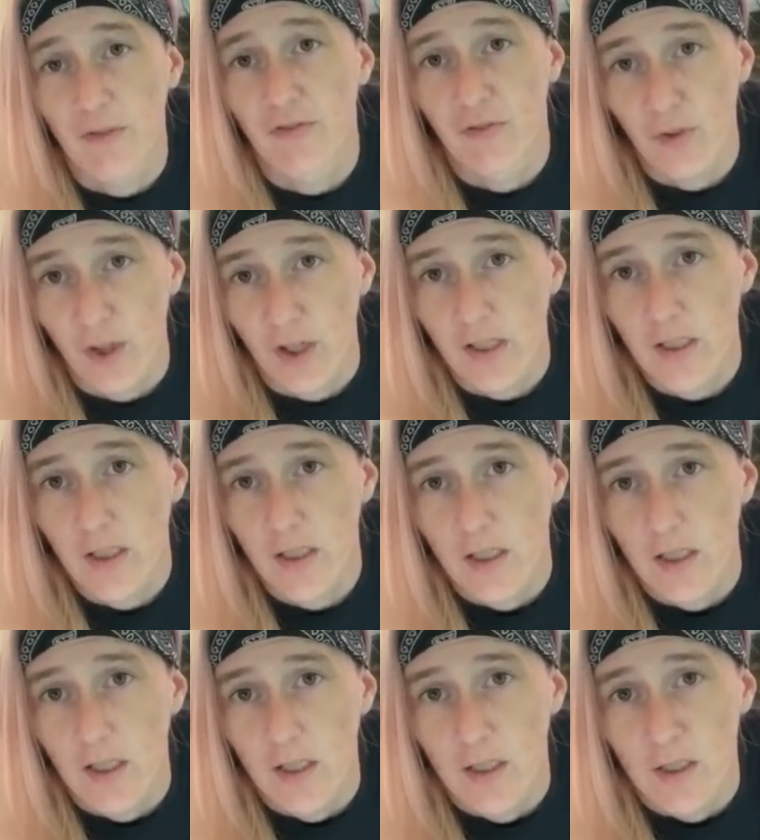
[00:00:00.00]
foot.
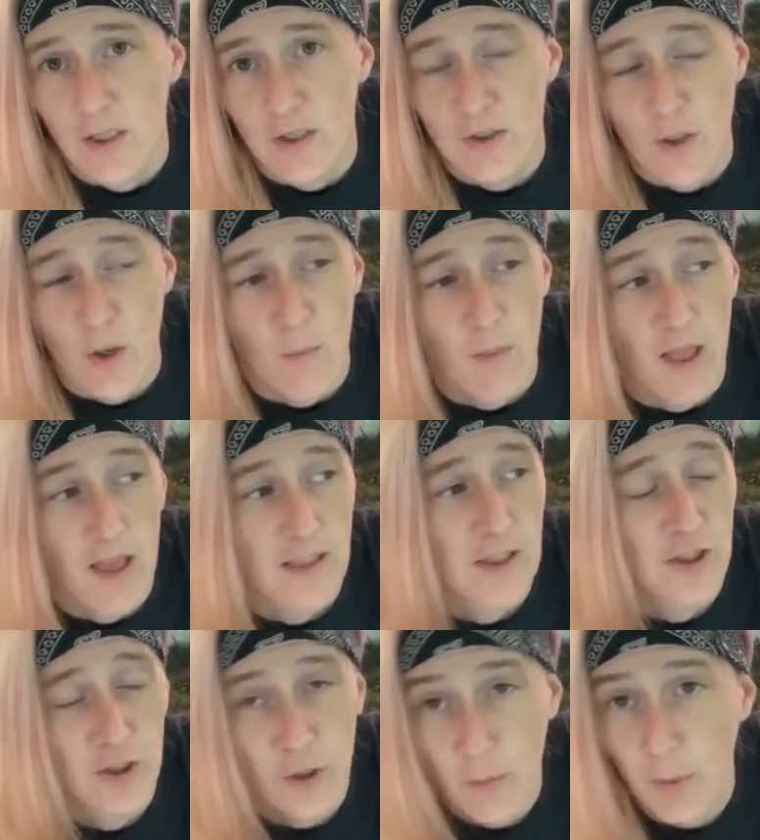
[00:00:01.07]
So I'm like
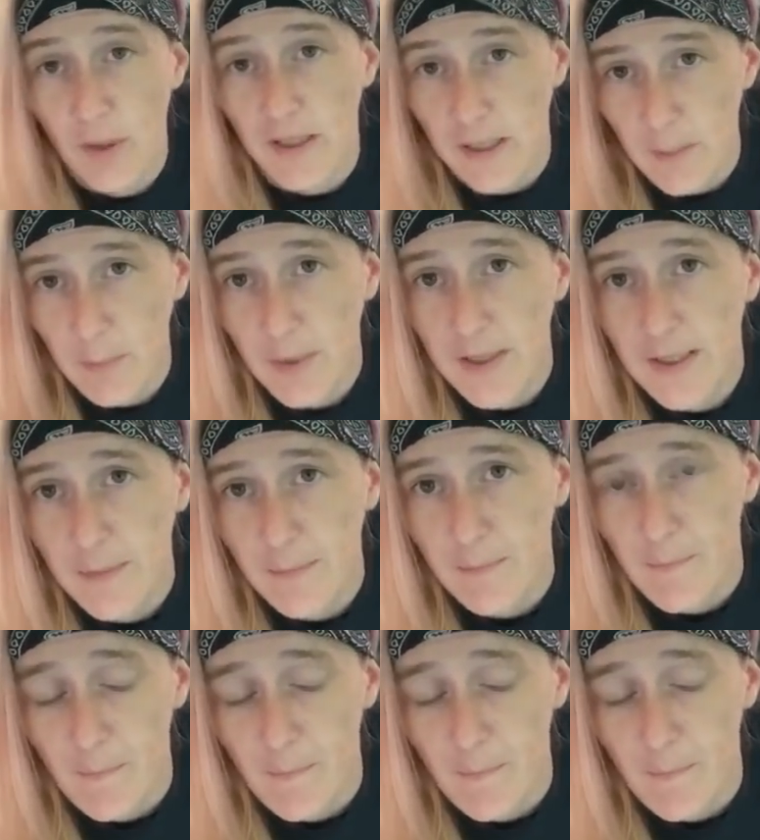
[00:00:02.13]
super gimpy.